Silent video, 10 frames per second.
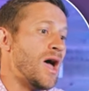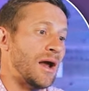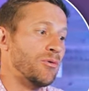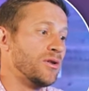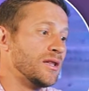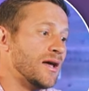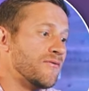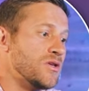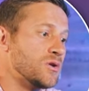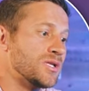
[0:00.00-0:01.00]
I really love
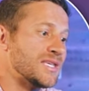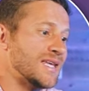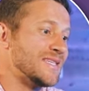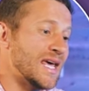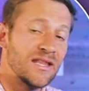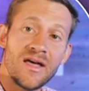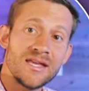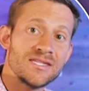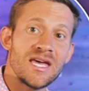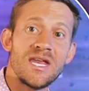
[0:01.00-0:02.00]
that you could set
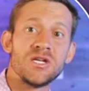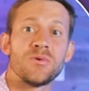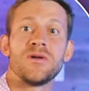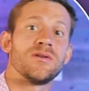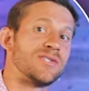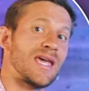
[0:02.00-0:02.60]
deadline settings where you can